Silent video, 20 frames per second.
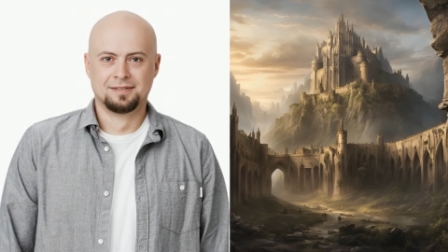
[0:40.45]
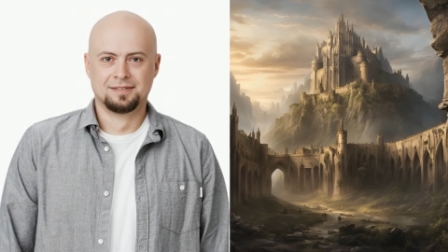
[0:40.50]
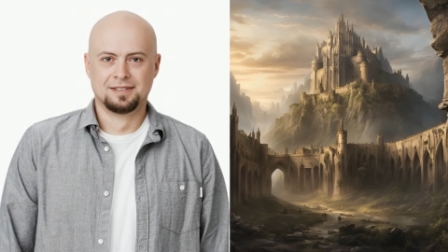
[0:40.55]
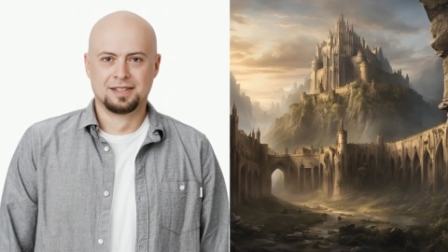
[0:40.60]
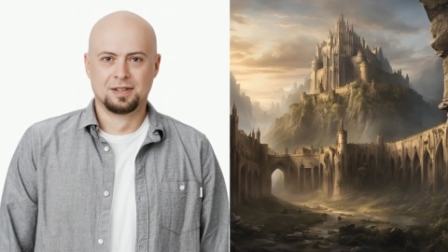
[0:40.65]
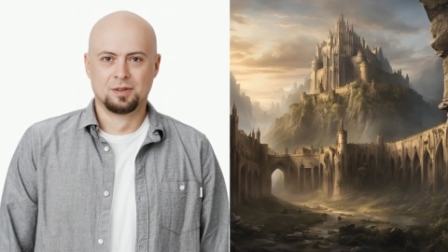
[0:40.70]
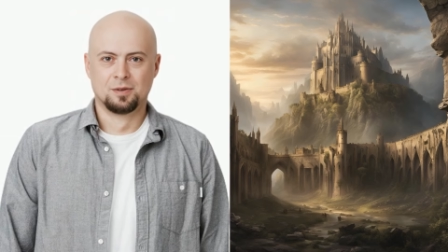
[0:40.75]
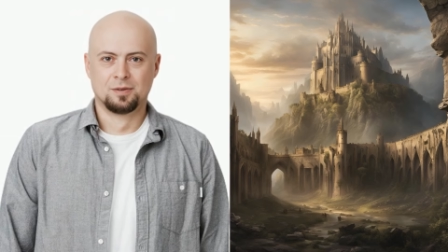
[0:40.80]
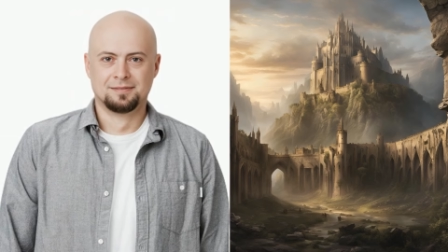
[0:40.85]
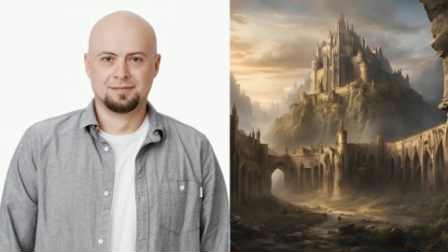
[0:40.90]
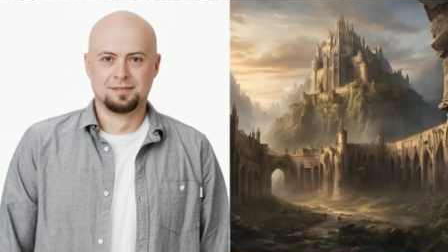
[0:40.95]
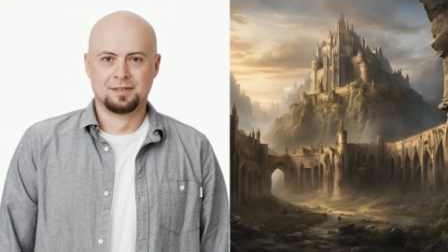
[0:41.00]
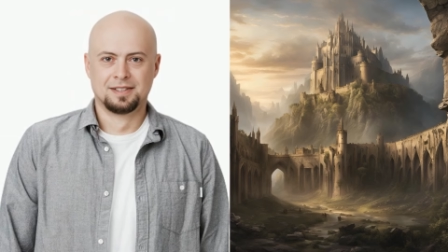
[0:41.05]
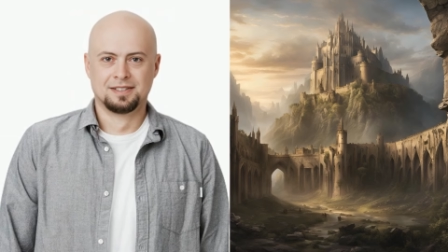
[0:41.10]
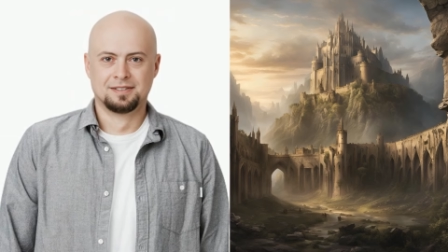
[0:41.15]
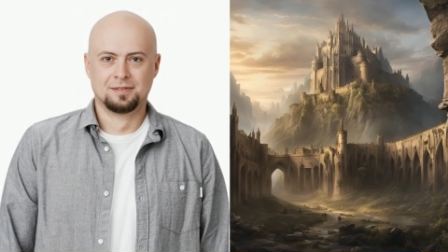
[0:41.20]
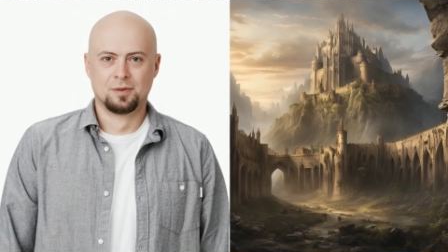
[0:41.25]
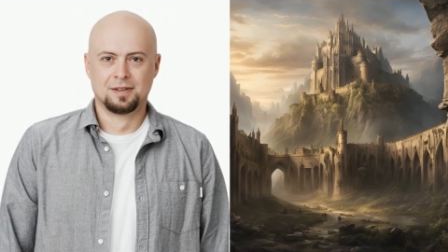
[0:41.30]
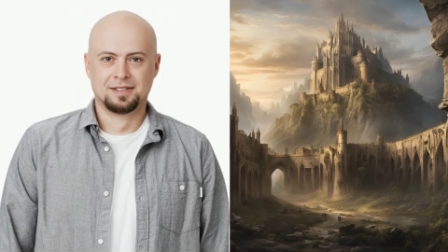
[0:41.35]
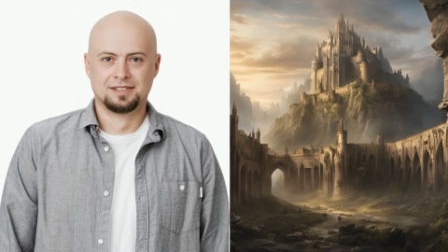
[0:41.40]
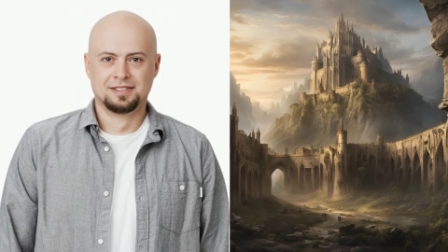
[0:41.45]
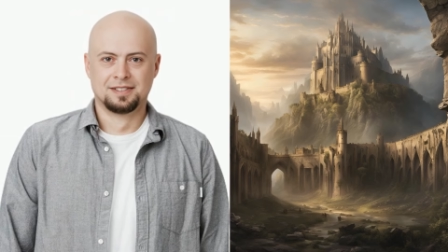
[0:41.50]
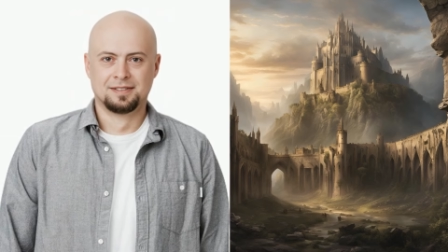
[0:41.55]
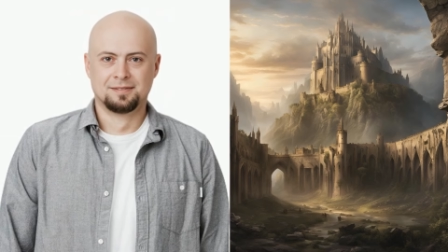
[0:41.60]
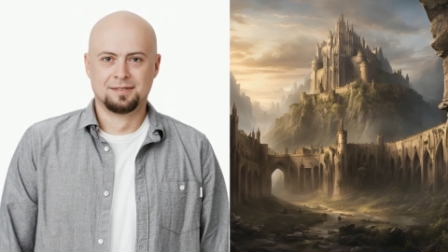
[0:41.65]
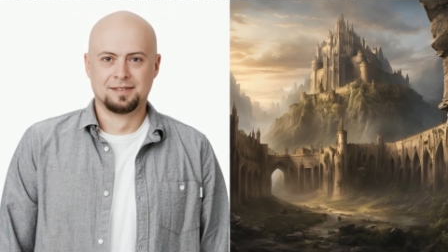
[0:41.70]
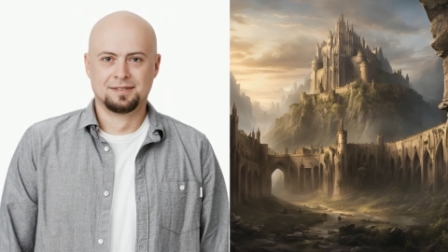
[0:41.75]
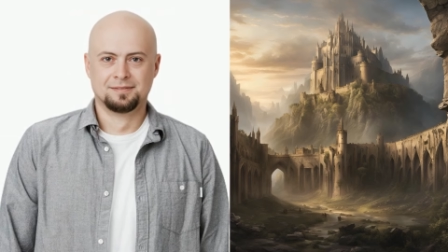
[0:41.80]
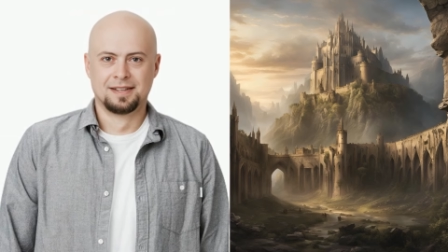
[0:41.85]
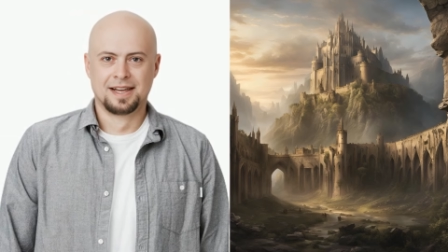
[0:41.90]
known for its
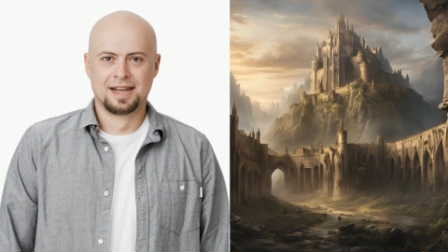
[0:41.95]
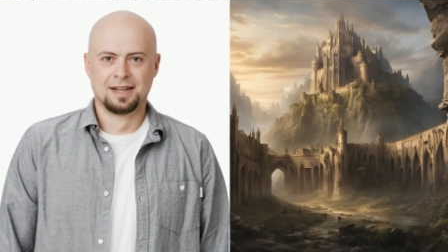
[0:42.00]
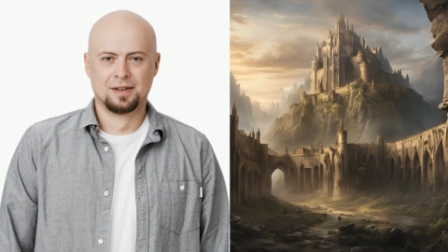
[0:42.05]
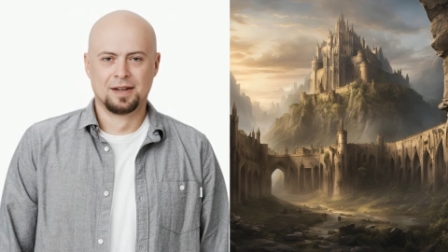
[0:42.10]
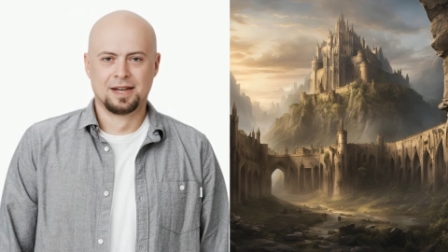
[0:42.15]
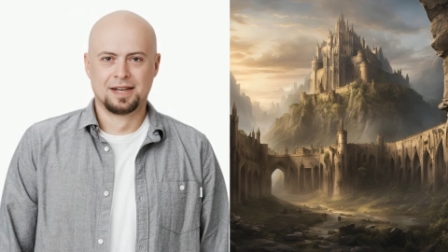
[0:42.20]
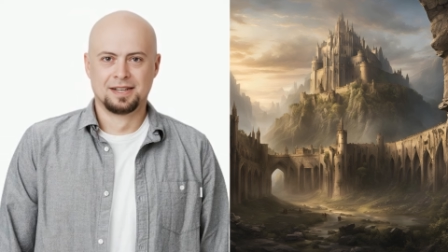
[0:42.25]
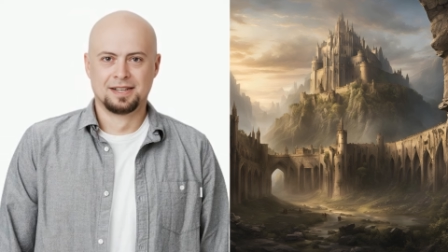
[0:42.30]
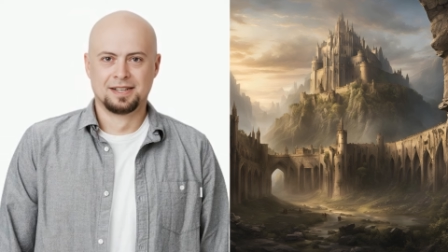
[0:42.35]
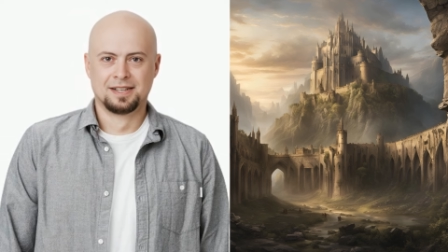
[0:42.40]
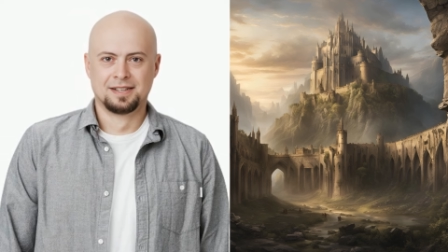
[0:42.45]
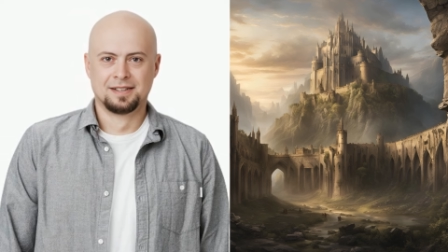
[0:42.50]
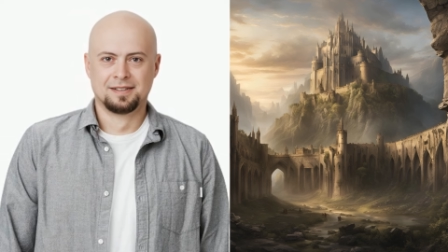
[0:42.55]
wisdom and power,